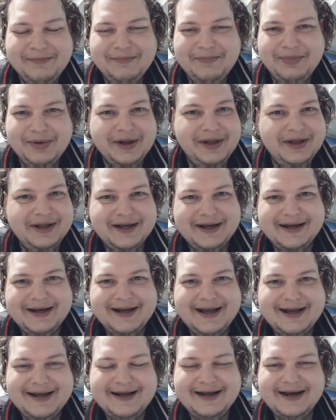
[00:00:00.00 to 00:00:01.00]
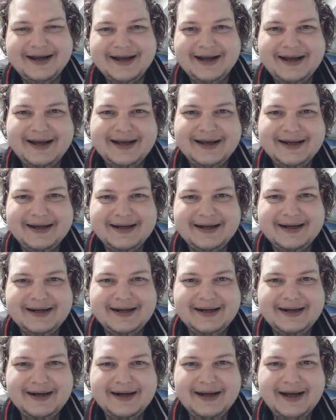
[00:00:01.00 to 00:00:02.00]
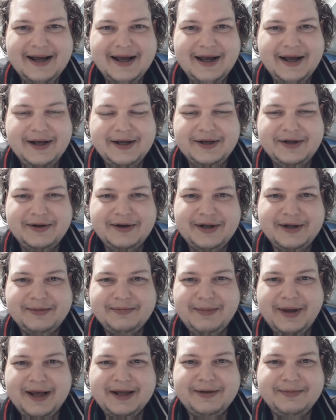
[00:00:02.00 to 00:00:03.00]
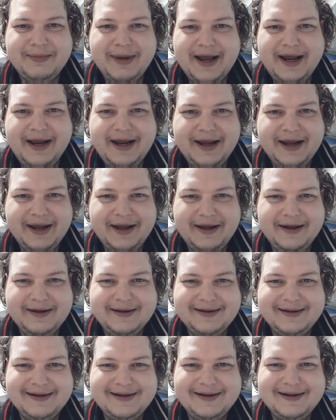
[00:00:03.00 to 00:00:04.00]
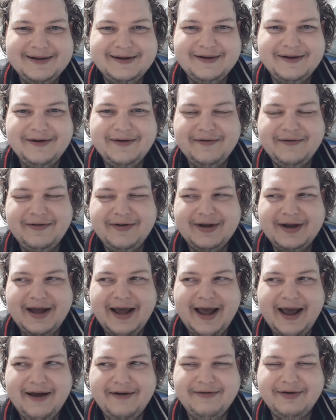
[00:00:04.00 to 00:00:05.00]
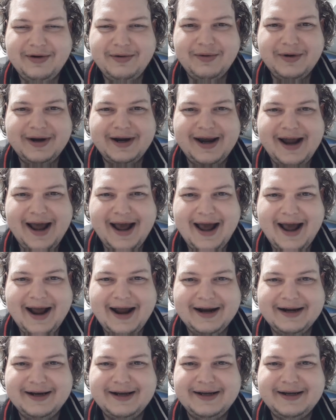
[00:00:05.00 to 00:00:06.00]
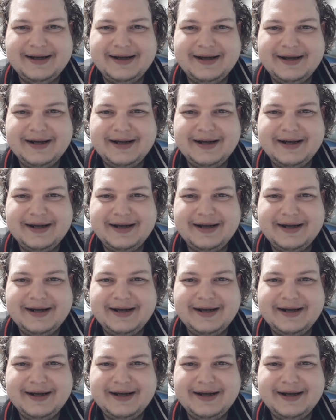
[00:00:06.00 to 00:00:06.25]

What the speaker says: Brilliant, isn't it? So it's making everyone act